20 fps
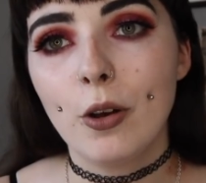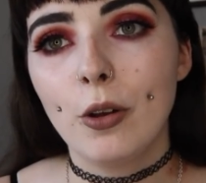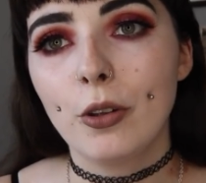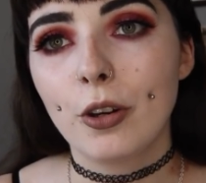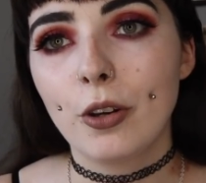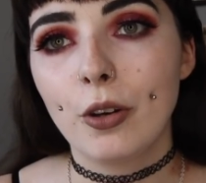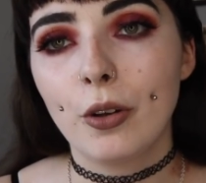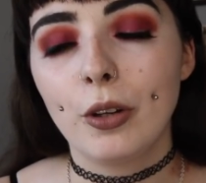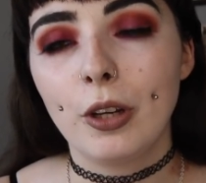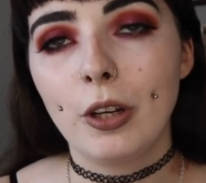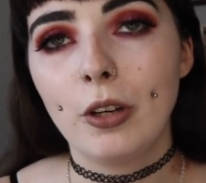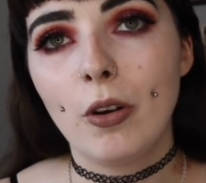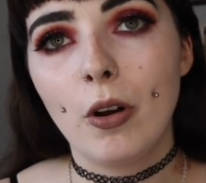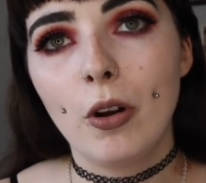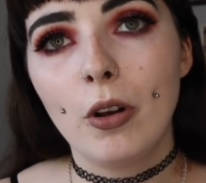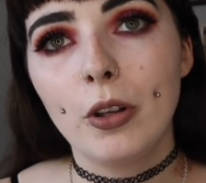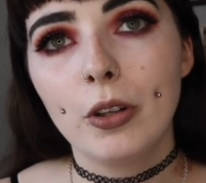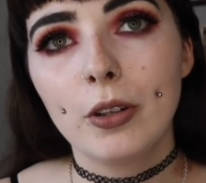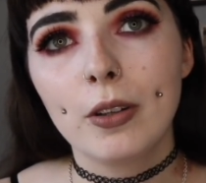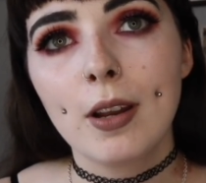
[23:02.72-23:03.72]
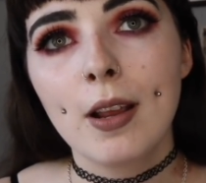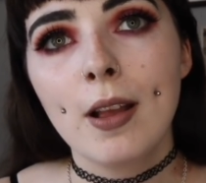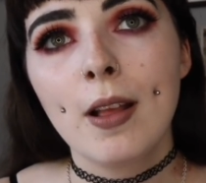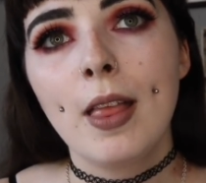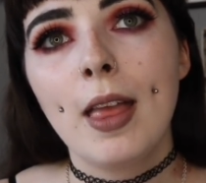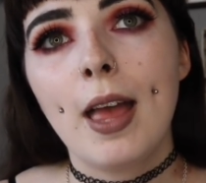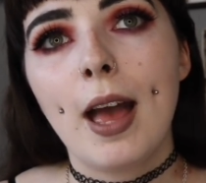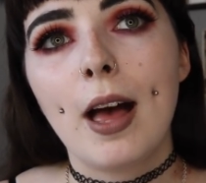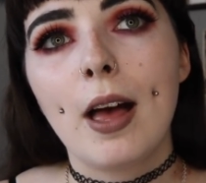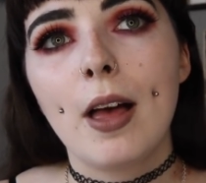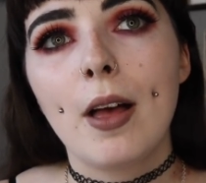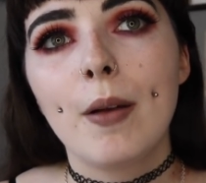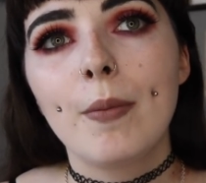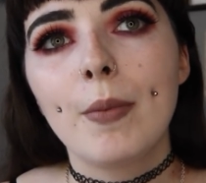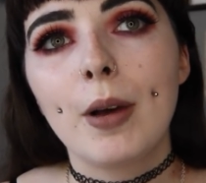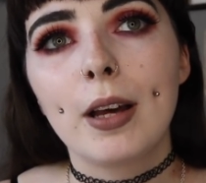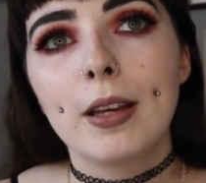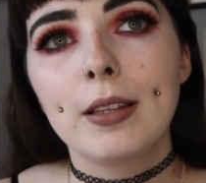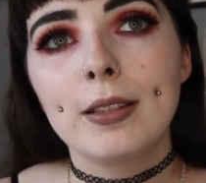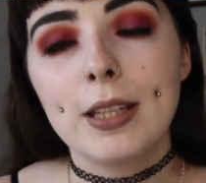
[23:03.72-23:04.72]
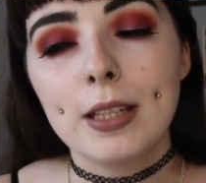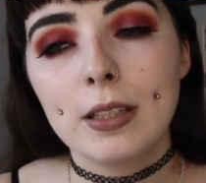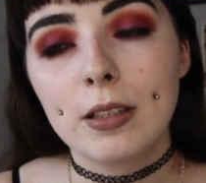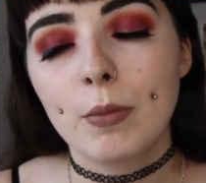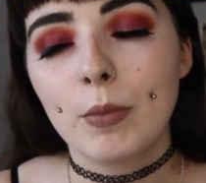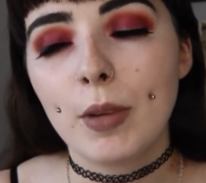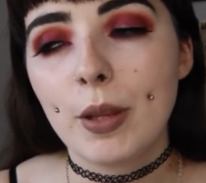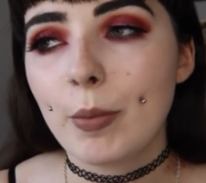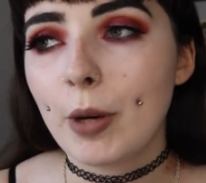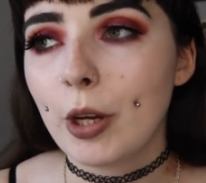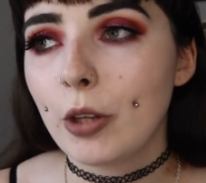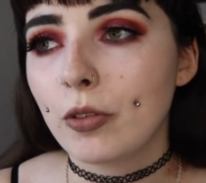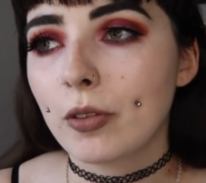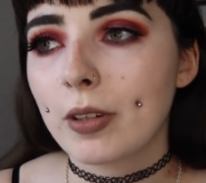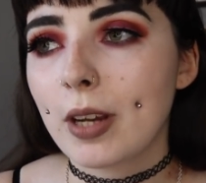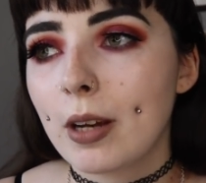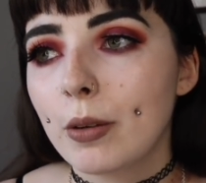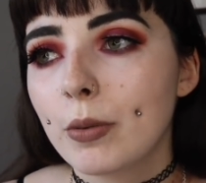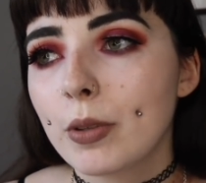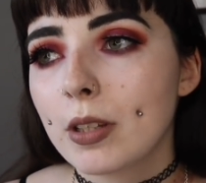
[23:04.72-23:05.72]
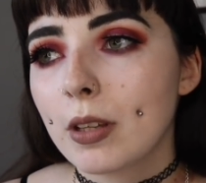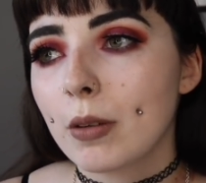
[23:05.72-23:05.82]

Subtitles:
on and on and on. I did complete my 100 hours,